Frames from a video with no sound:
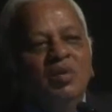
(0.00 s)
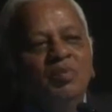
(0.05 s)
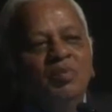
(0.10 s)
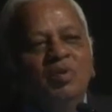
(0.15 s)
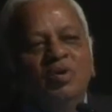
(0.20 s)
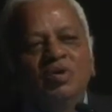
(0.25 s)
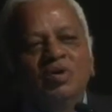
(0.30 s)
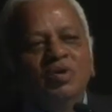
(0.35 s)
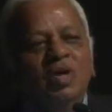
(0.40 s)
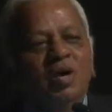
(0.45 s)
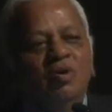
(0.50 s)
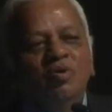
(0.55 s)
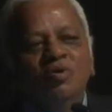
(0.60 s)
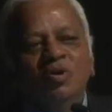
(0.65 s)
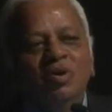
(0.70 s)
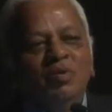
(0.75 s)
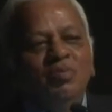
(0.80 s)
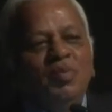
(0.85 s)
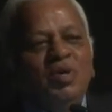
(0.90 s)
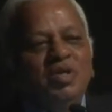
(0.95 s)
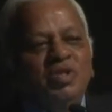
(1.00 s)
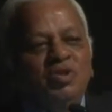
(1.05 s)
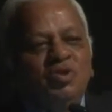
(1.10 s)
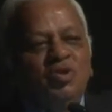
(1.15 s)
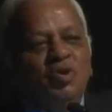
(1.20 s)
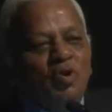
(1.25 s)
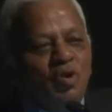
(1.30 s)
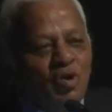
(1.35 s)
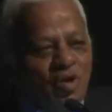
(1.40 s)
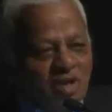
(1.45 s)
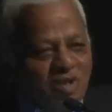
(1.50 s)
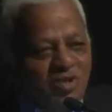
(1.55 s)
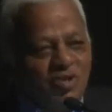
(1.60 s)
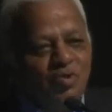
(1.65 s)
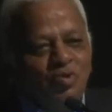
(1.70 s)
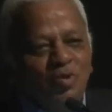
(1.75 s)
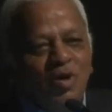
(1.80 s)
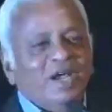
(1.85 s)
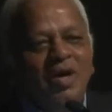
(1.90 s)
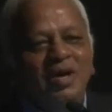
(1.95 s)
Because however much
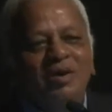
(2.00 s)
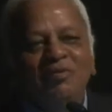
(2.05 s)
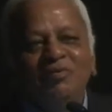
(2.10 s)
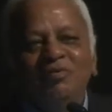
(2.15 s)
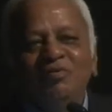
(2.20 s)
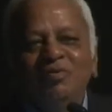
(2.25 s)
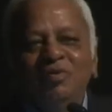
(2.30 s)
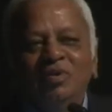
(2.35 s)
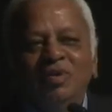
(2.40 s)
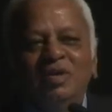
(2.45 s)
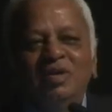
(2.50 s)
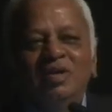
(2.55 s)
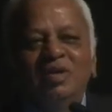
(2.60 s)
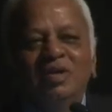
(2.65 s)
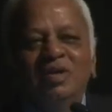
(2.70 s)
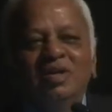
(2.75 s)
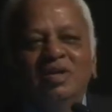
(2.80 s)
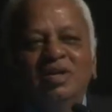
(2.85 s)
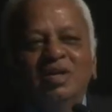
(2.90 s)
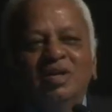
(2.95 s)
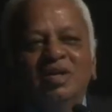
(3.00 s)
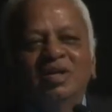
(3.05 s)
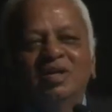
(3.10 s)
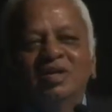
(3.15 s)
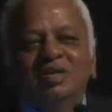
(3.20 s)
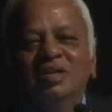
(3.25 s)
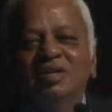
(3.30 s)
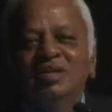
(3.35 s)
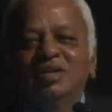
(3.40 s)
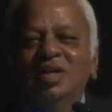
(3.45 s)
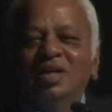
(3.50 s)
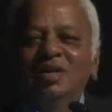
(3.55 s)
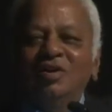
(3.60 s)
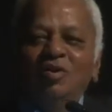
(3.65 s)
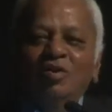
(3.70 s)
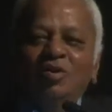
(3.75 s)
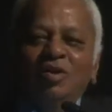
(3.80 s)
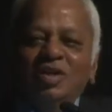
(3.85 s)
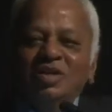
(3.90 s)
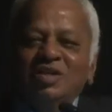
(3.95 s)
knowledge you have, that
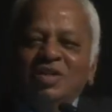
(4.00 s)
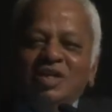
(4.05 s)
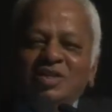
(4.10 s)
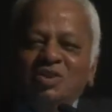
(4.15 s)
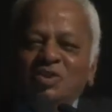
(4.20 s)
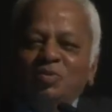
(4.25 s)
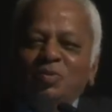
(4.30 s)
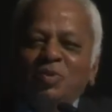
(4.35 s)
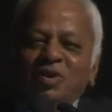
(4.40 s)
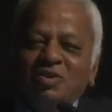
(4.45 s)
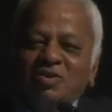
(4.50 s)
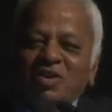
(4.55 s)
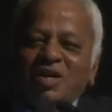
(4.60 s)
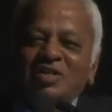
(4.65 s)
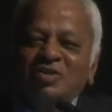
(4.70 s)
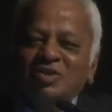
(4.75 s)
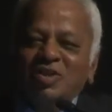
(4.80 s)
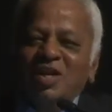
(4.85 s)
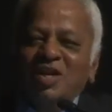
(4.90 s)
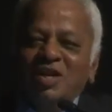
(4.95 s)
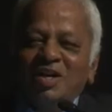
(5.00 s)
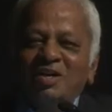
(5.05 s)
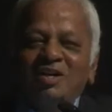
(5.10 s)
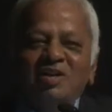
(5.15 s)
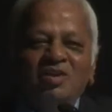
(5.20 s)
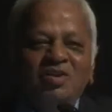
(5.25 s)
knowledge has to be translated